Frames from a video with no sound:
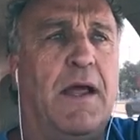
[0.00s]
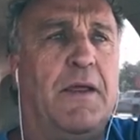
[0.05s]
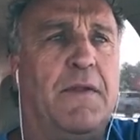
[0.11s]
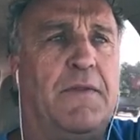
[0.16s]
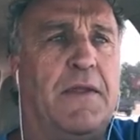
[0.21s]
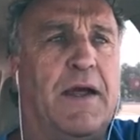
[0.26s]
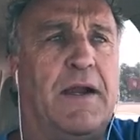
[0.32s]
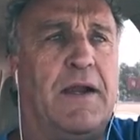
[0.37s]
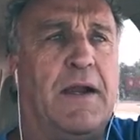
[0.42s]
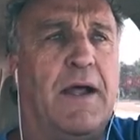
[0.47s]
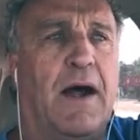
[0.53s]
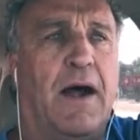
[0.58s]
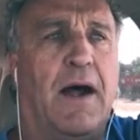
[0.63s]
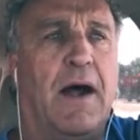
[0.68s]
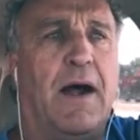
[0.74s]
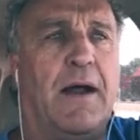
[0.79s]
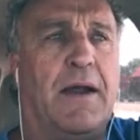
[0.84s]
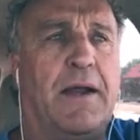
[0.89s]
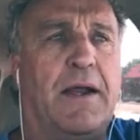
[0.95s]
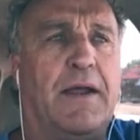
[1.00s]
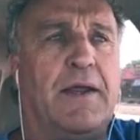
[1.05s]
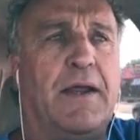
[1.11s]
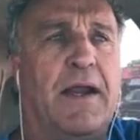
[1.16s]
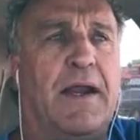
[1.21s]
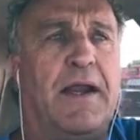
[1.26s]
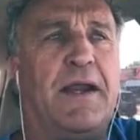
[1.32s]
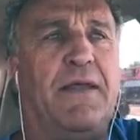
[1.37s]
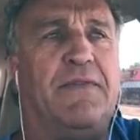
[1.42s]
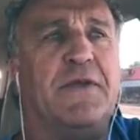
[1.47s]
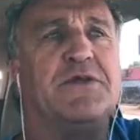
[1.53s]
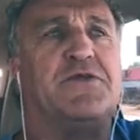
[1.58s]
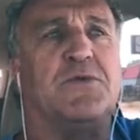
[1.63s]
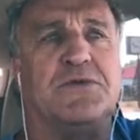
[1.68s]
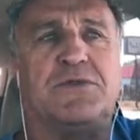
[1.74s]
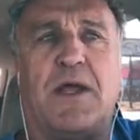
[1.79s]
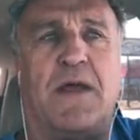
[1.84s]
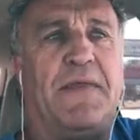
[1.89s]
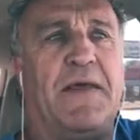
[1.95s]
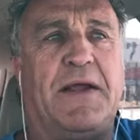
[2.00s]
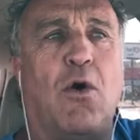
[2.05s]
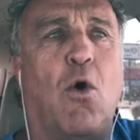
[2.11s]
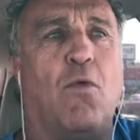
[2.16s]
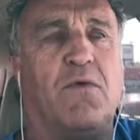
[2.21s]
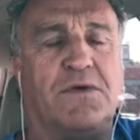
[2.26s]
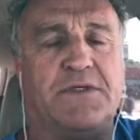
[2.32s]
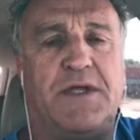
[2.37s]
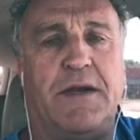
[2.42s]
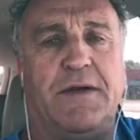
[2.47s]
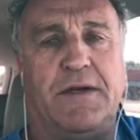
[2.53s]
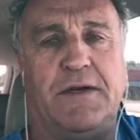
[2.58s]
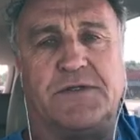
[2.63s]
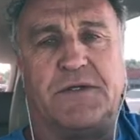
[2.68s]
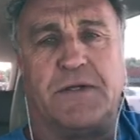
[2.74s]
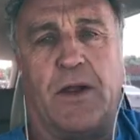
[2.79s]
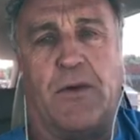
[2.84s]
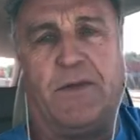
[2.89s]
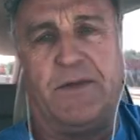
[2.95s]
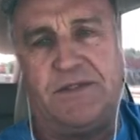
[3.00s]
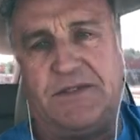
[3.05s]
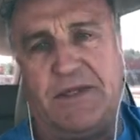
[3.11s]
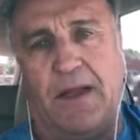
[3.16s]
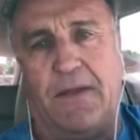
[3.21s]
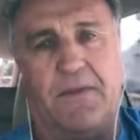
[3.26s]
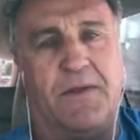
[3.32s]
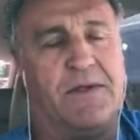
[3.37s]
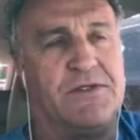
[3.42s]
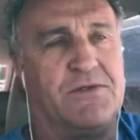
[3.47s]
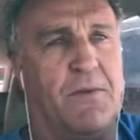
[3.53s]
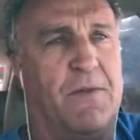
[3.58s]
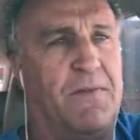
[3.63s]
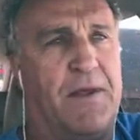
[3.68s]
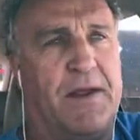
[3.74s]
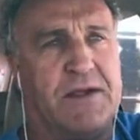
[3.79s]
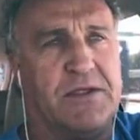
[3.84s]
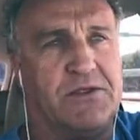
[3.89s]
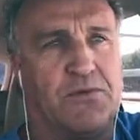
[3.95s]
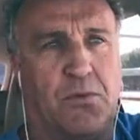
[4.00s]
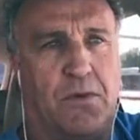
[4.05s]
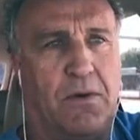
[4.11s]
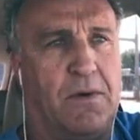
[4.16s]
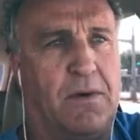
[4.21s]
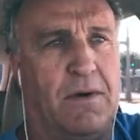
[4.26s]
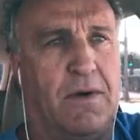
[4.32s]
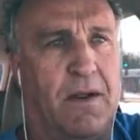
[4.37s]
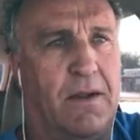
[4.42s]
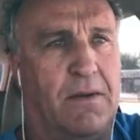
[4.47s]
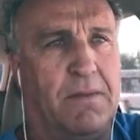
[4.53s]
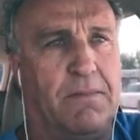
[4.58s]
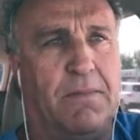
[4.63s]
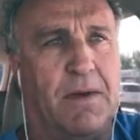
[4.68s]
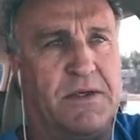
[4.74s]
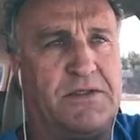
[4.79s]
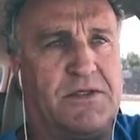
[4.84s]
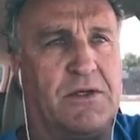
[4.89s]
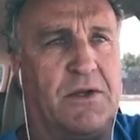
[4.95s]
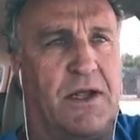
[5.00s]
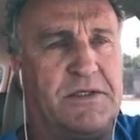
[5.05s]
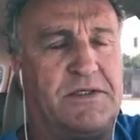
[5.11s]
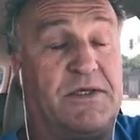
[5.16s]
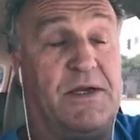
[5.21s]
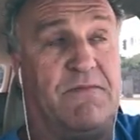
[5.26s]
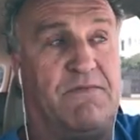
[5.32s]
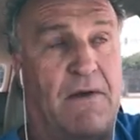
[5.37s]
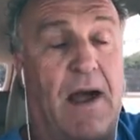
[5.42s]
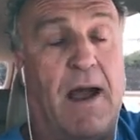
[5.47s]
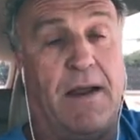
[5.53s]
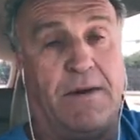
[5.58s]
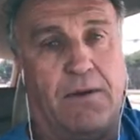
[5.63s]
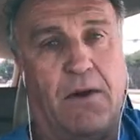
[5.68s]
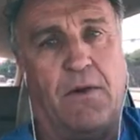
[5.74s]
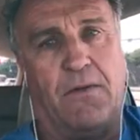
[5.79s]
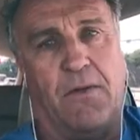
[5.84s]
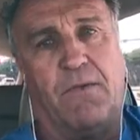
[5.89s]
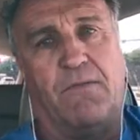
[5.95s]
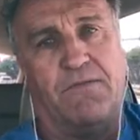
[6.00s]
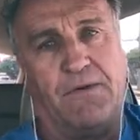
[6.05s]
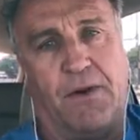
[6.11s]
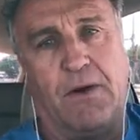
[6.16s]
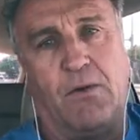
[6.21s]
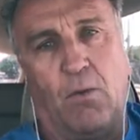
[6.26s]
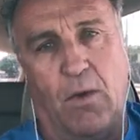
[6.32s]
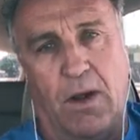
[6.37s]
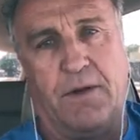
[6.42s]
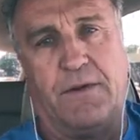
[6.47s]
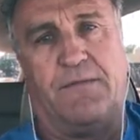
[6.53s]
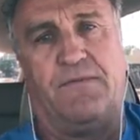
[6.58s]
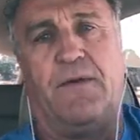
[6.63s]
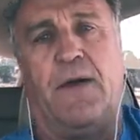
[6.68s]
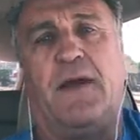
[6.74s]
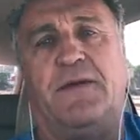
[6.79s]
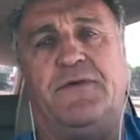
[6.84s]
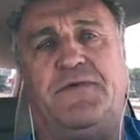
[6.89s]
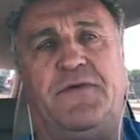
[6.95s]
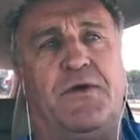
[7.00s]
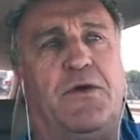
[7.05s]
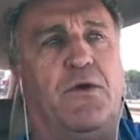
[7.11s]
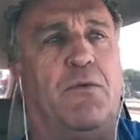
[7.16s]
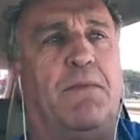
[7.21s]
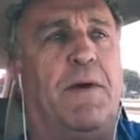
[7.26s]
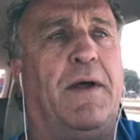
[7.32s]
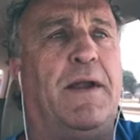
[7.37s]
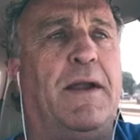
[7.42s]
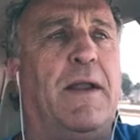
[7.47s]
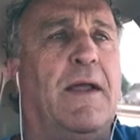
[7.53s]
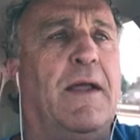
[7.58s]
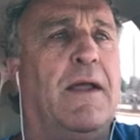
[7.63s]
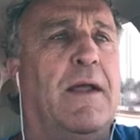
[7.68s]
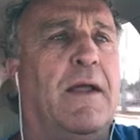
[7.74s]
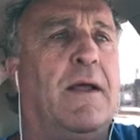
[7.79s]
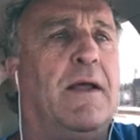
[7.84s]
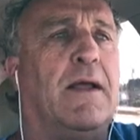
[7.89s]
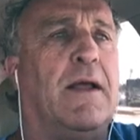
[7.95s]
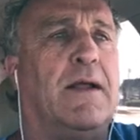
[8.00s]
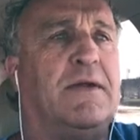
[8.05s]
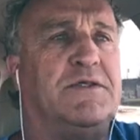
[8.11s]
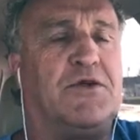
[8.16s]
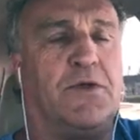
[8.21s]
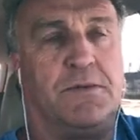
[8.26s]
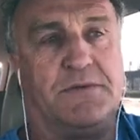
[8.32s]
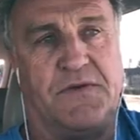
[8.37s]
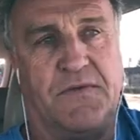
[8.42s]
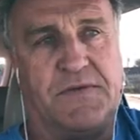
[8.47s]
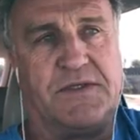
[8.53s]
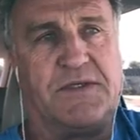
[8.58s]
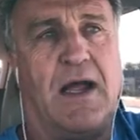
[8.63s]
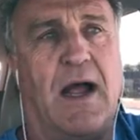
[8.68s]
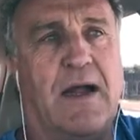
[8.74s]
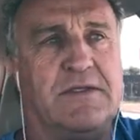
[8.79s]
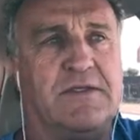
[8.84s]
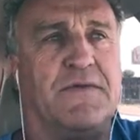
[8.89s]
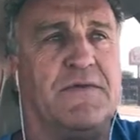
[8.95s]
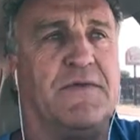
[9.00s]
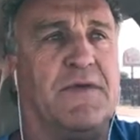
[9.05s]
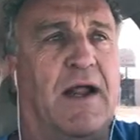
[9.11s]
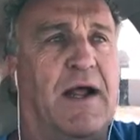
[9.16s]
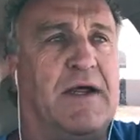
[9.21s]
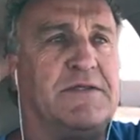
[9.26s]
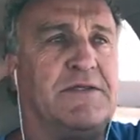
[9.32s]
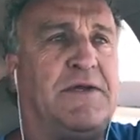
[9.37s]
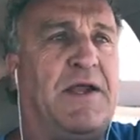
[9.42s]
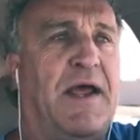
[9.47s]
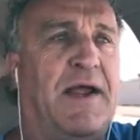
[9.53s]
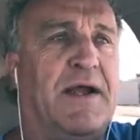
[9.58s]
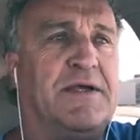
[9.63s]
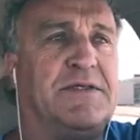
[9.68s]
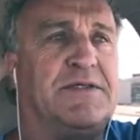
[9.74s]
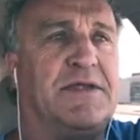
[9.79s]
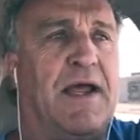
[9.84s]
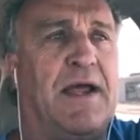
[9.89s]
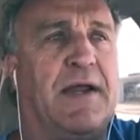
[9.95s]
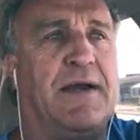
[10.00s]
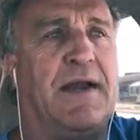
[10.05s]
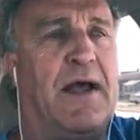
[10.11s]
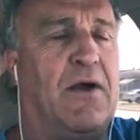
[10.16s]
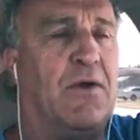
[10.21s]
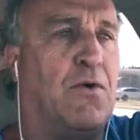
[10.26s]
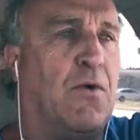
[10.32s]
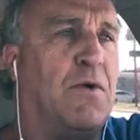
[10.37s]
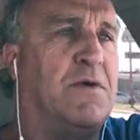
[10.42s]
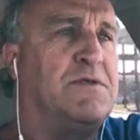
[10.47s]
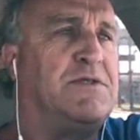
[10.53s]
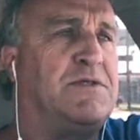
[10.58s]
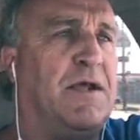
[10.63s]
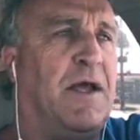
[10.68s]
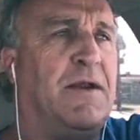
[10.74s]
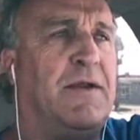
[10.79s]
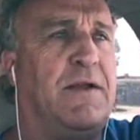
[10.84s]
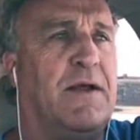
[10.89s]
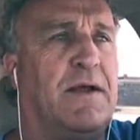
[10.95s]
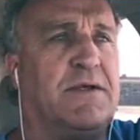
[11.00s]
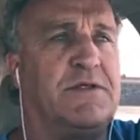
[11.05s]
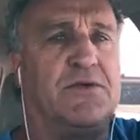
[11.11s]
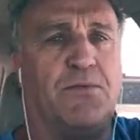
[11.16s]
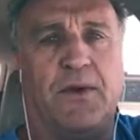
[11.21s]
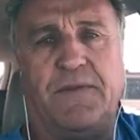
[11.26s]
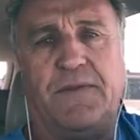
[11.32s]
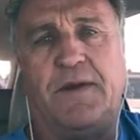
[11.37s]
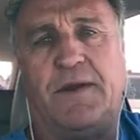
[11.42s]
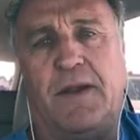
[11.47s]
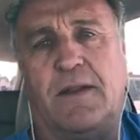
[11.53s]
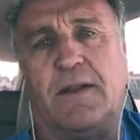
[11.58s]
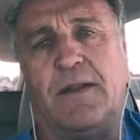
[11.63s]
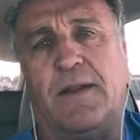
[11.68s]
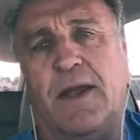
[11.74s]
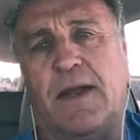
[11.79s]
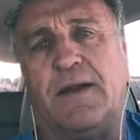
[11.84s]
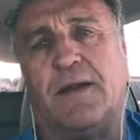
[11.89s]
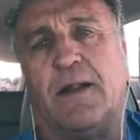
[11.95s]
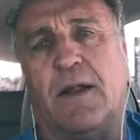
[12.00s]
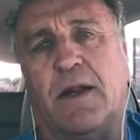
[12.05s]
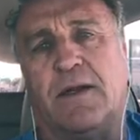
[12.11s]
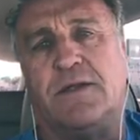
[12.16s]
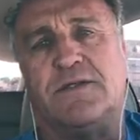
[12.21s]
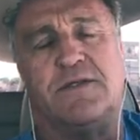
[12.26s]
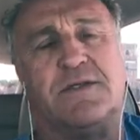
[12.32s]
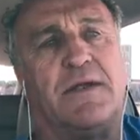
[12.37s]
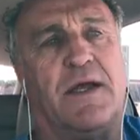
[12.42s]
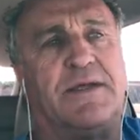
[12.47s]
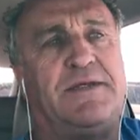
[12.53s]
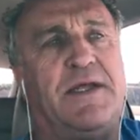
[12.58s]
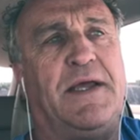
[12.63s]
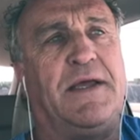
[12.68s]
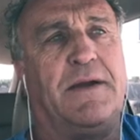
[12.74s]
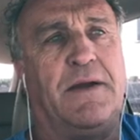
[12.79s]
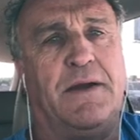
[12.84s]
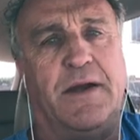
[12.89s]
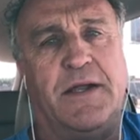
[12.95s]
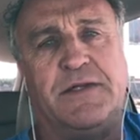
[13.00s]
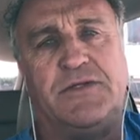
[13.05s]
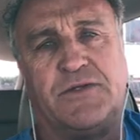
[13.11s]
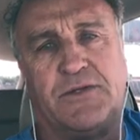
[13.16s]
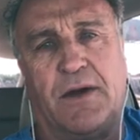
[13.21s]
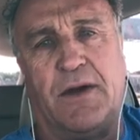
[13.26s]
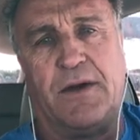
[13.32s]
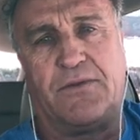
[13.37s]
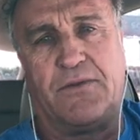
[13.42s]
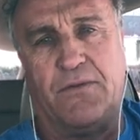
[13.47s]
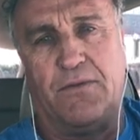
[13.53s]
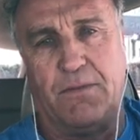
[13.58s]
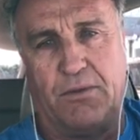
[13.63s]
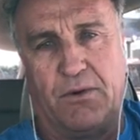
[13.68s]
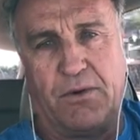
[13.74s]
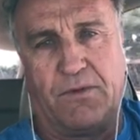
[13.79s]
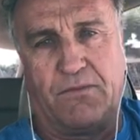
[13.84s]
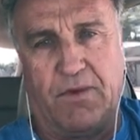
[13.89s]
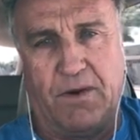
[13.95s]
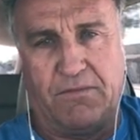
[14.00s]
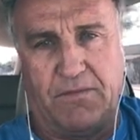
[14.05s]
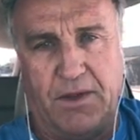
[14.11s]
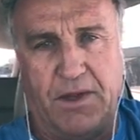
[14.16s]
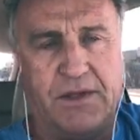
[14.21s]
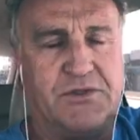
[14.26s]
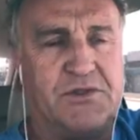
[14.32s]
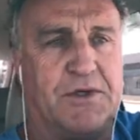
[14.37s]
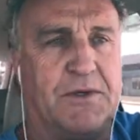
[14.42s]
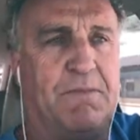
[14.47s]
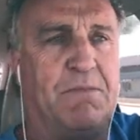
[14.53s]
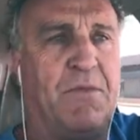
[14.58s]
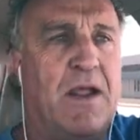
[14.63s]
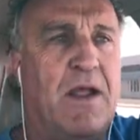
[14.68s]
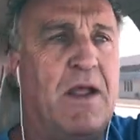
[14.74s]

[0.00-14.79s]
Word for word: that, uh, and, and, this was, I think, over 10 years ago, he said this when things were much less defined, although very well defined too, but in terms of the signs of the last days. And Al Gore said uh, to read the daily headlines is like taking a nature hike through the book of Revelation.